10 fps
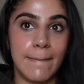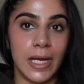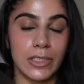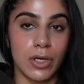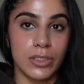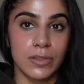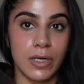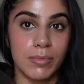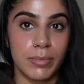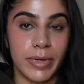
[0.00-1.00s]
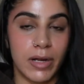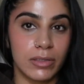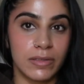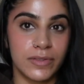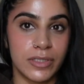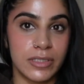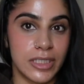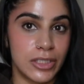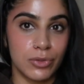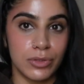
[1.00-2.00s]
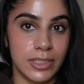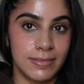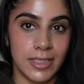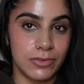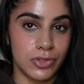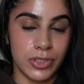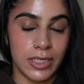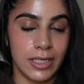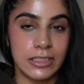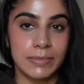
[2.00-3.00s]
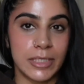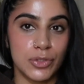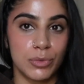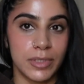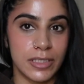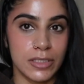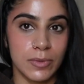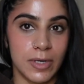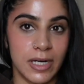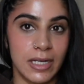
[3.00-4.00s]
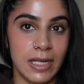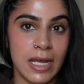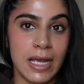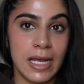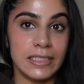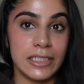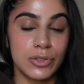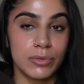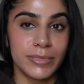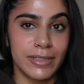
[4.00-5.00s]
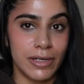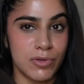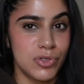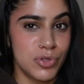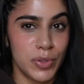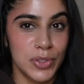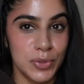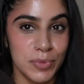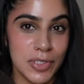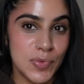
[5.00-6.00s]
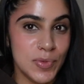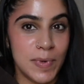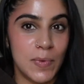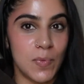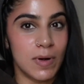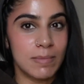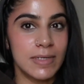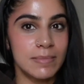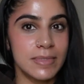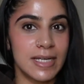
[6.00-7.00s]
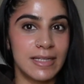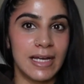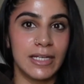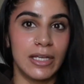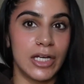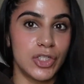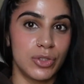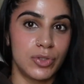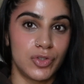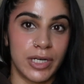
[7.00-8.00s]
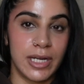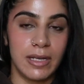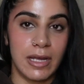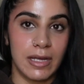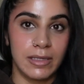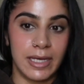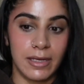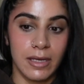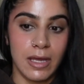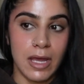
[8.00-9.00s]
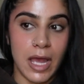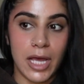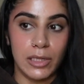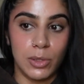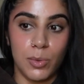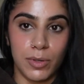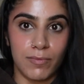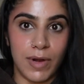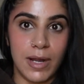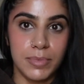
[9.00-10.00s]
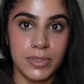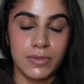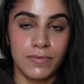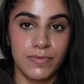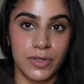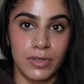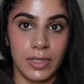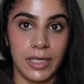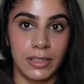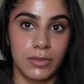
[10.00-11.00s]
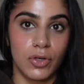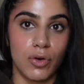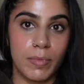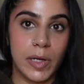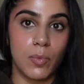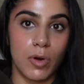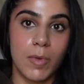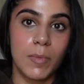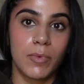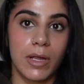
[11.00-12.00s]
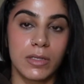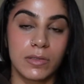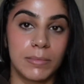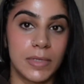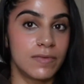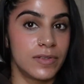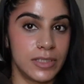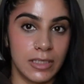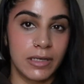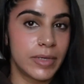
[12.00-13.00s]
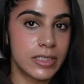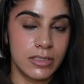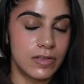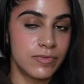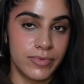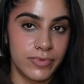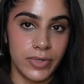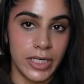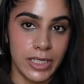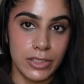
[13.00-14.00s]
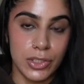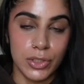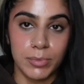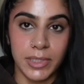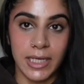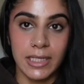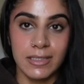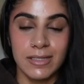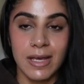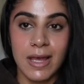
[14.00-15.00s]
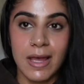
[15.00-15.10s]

I talked to a couple powerlifters and I told them that I was trying to get to my two-plate squat, and they told me that I was doing too much with my warm-ups and that I should train like at lower reps for, like, you know, my warm-up weight, so I'm not fatiguing myself before I get to two plates.